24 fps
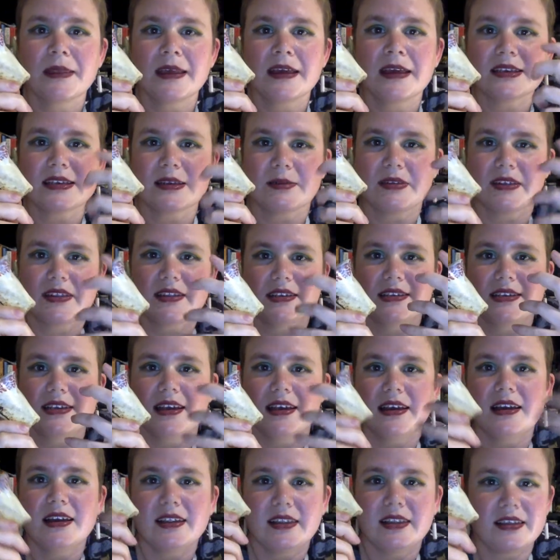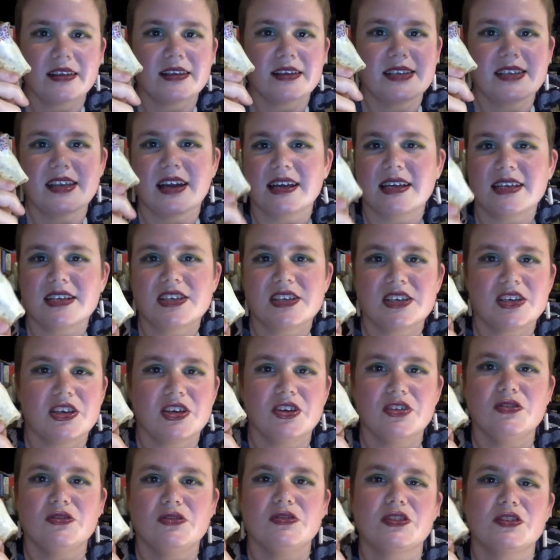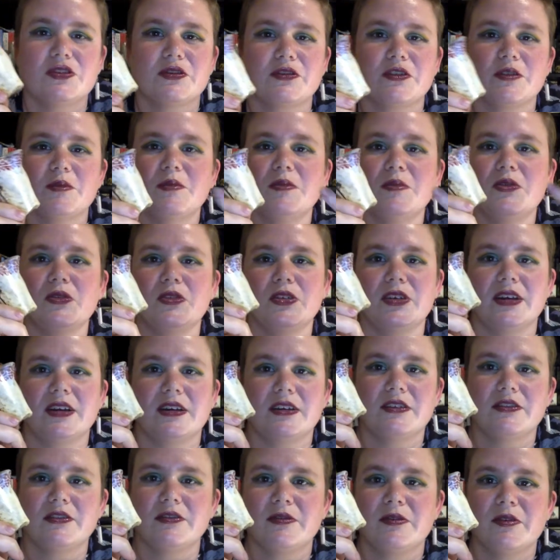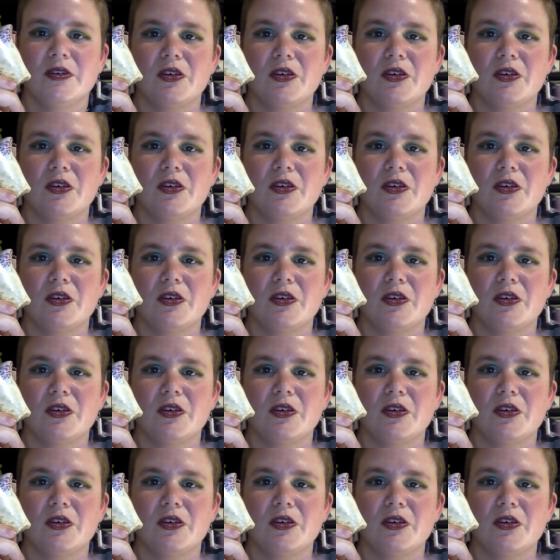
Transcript: Something that's nice to use for a morning